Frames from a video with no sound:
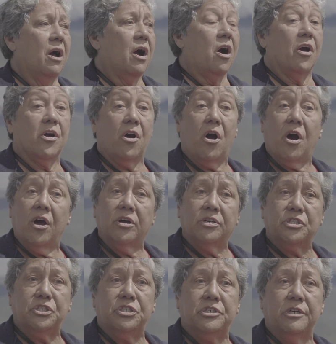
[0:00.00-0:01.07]
are
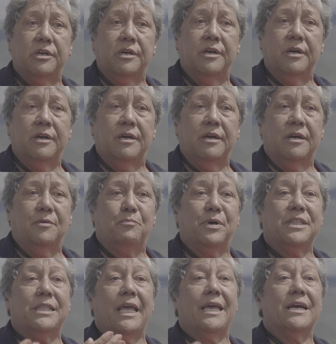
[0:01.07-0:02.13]
harsh,
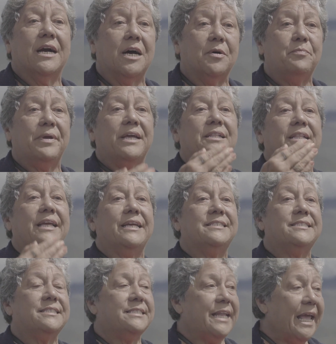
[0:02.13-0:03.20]
but they come and they
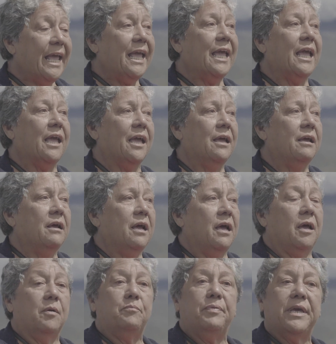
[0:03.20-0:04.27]
stay
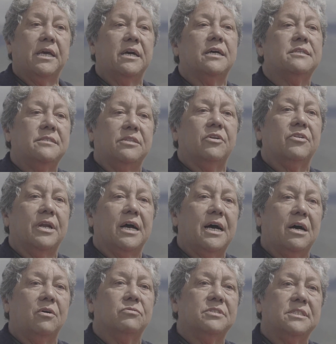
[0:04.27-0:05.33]
because they're
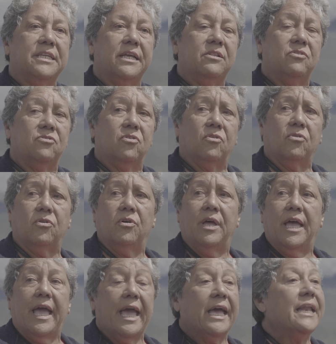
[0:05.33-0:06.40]
na'au senso.
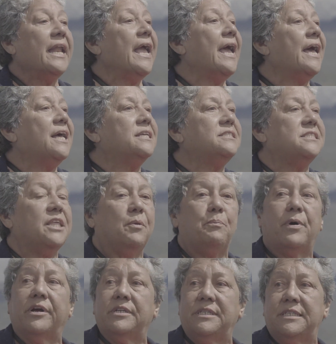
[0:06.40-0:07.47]
And as they
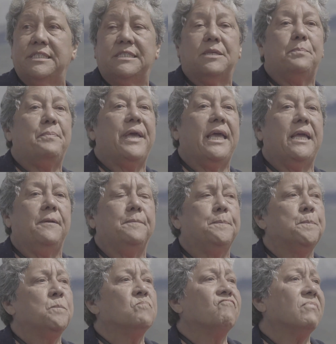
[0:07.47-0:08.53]
participate
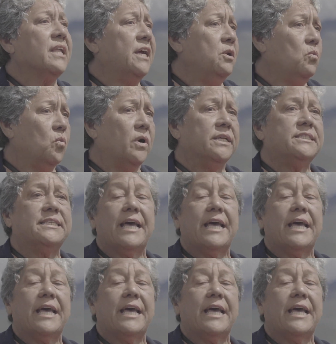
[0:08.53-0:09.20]
in what's